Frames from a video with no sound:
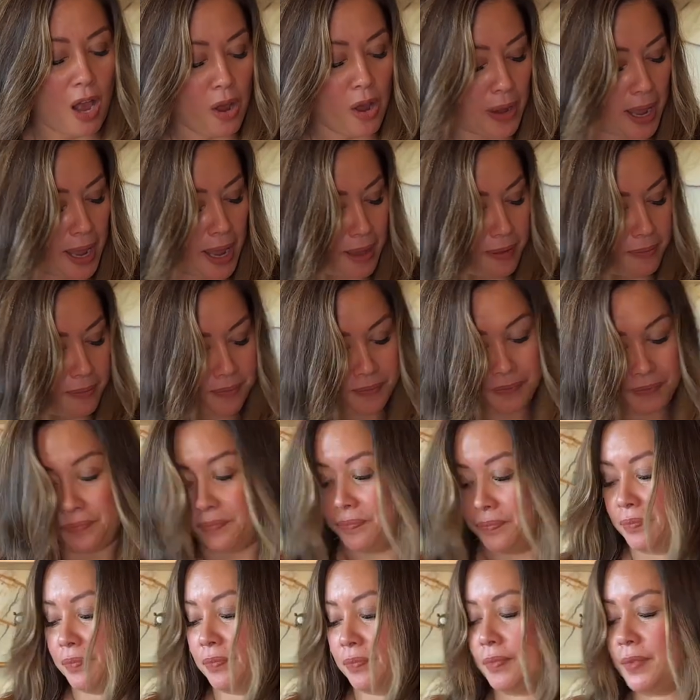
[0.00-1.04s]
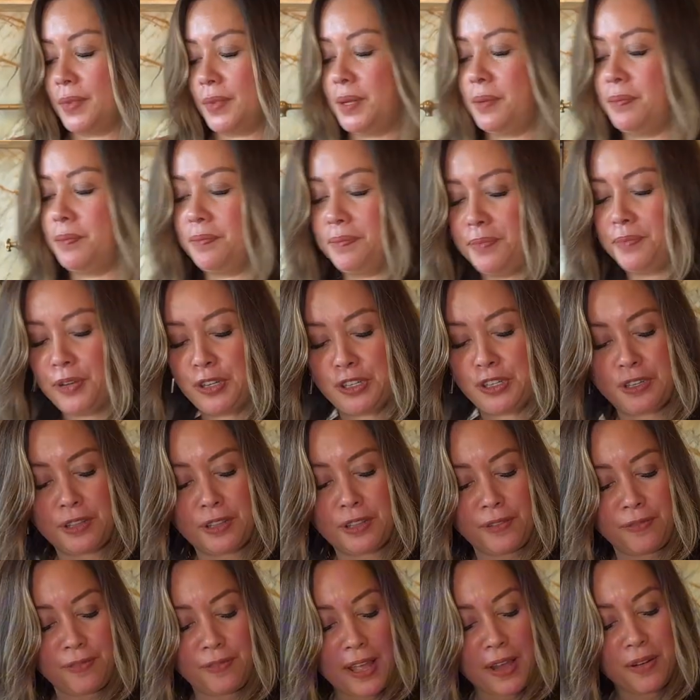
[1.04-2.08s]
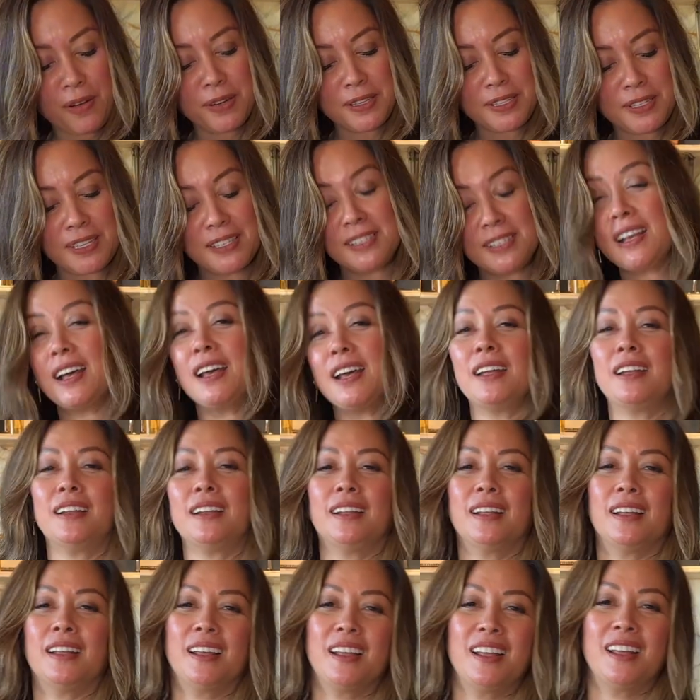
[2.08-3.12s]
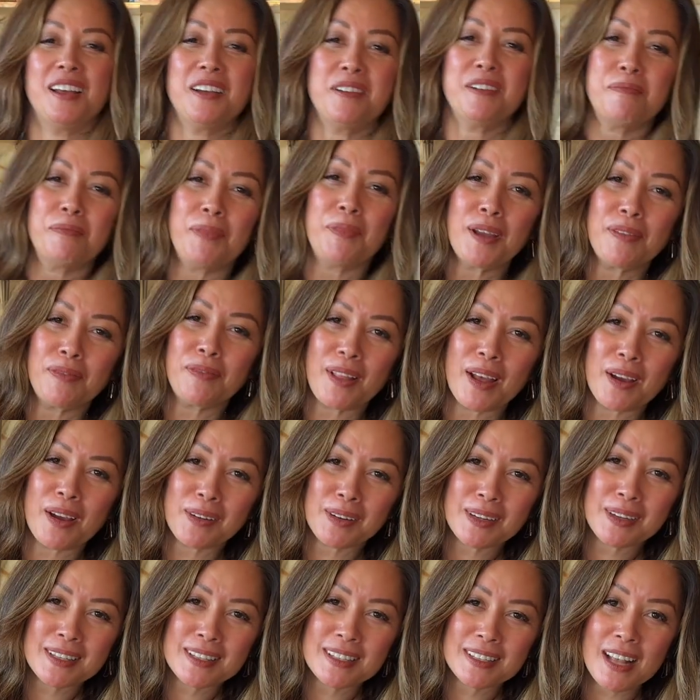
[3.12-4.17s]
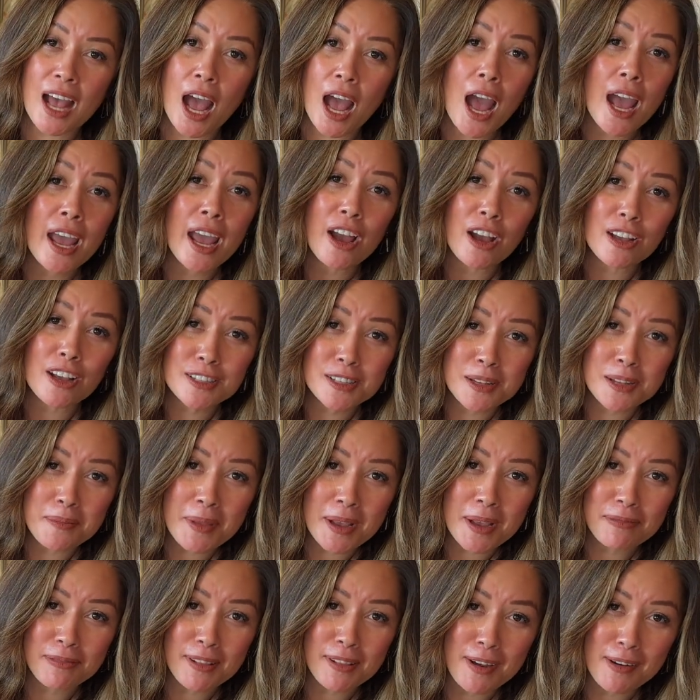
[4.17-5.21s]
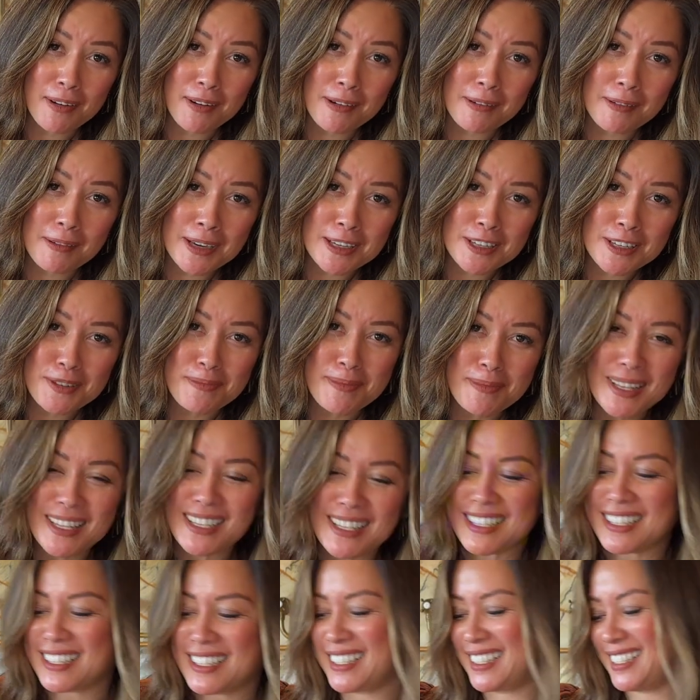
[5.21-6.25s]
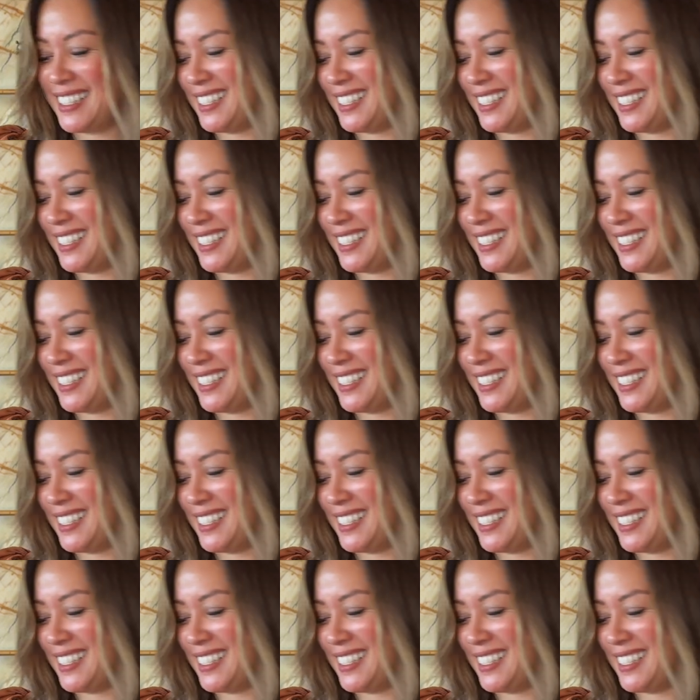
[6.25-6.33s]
Okay, push the flowers aside. My flowers. I also make flower arrangements.